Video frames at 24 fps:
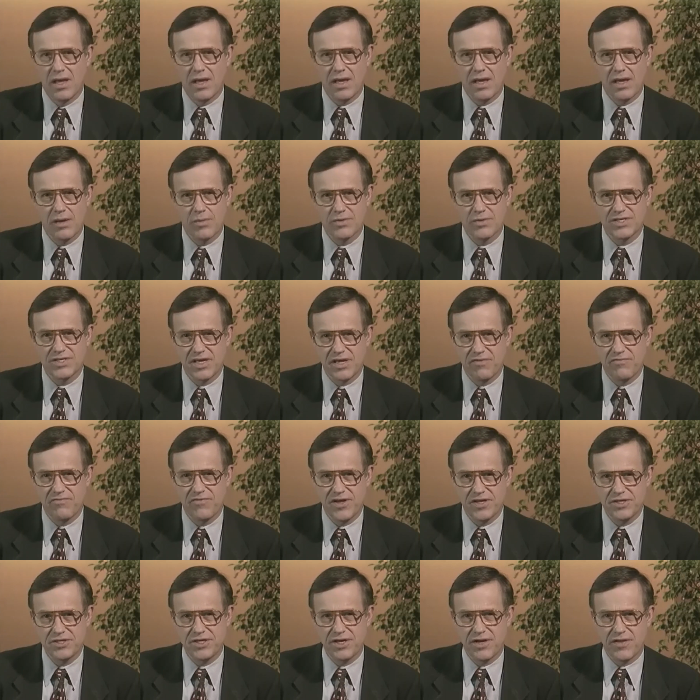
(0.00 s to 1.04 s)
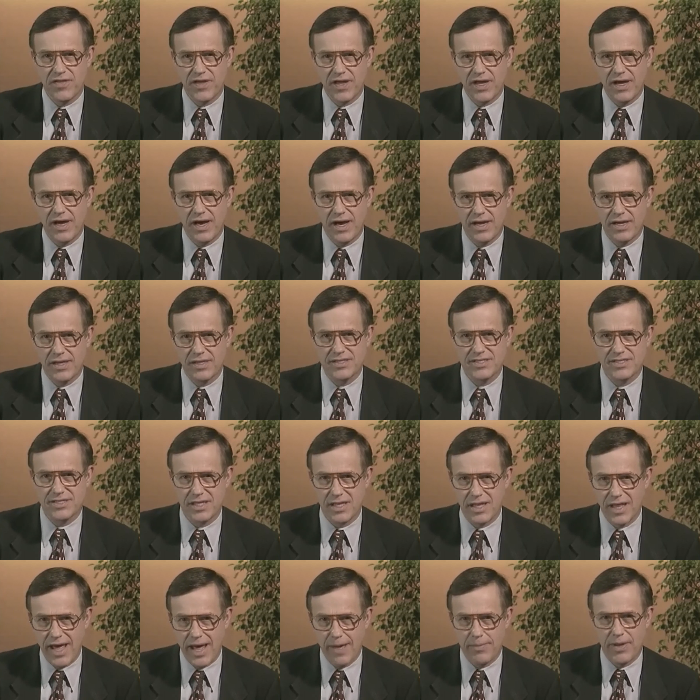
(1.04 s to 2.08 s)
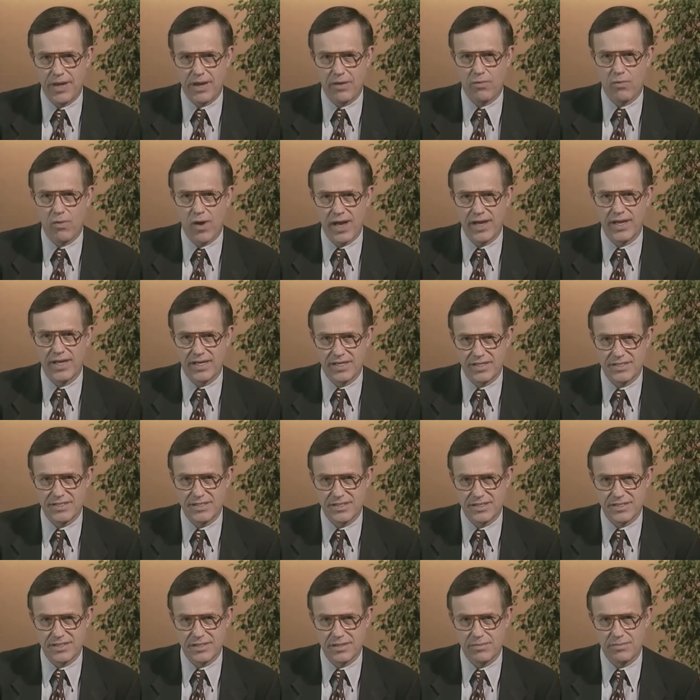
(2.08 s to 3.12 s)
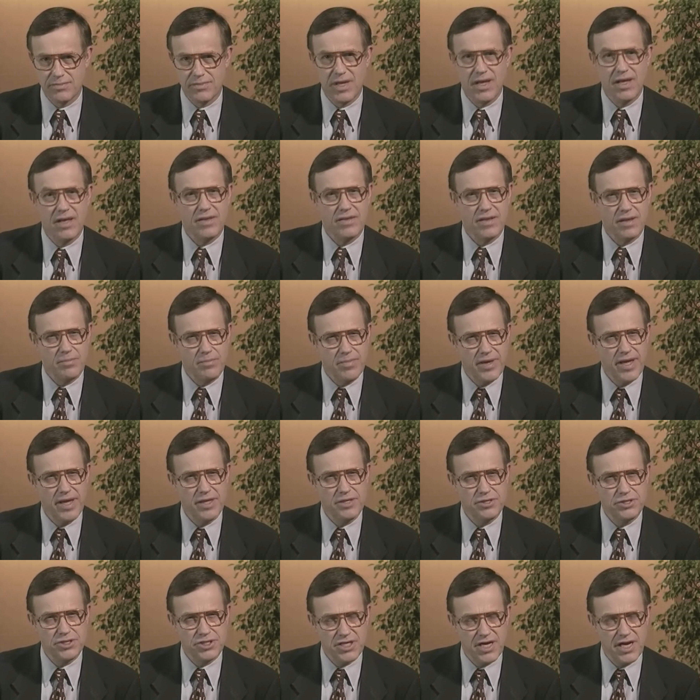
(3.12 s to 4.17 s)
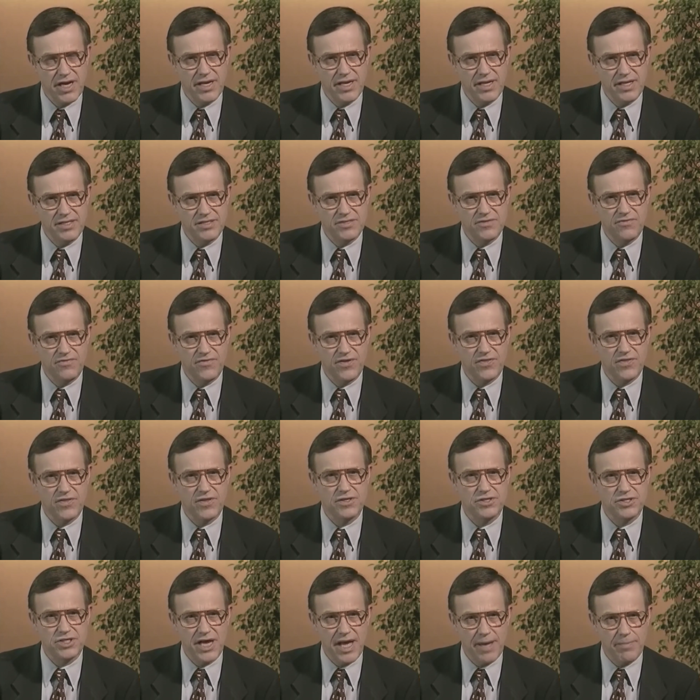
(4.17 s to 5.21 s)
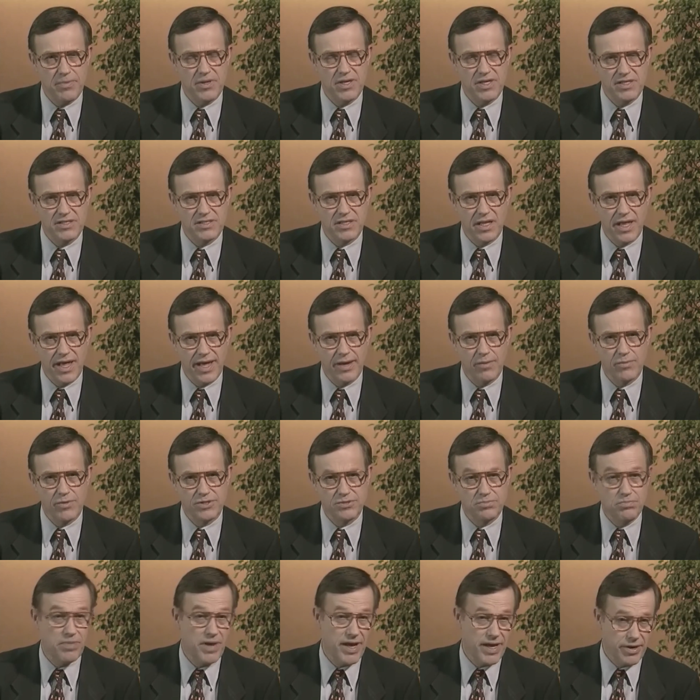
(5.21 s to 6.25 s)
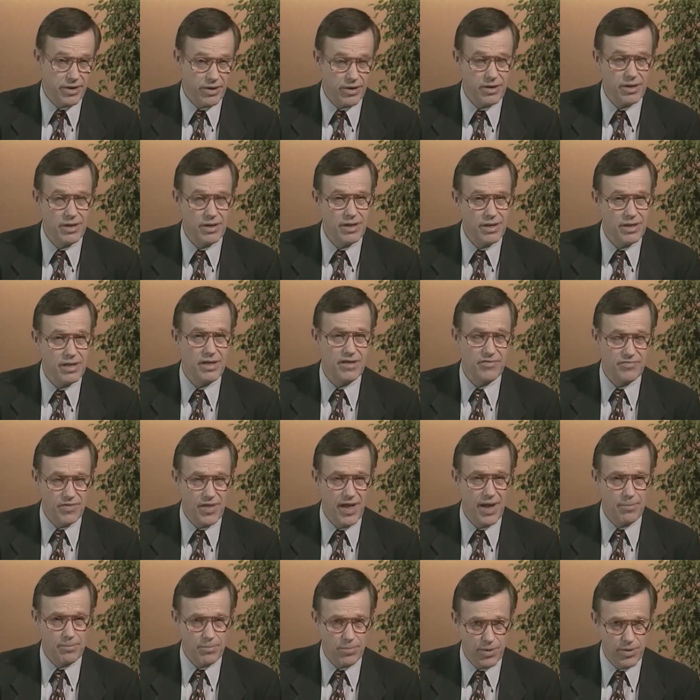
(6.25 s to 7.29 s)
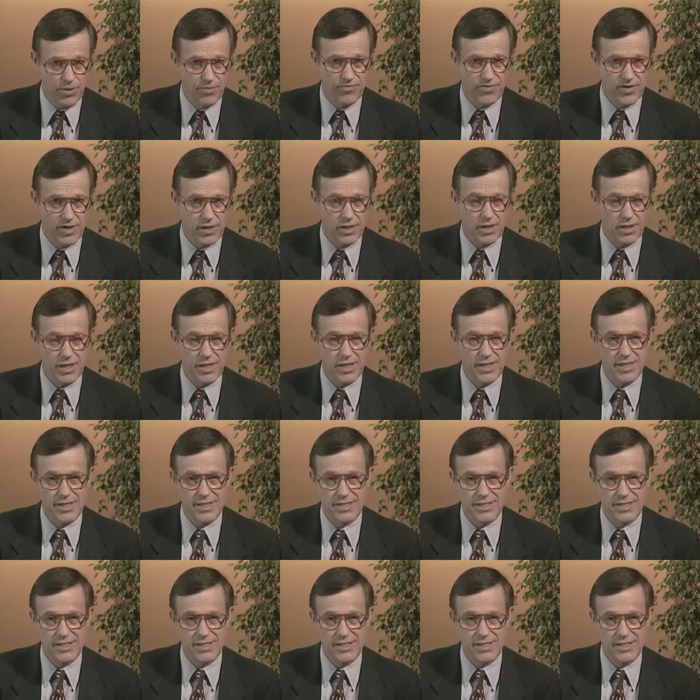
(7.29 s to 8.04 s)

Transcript: It was the invention of the kana syllabic writing system that made Chinese fit the Japanese language better, if not perfectly.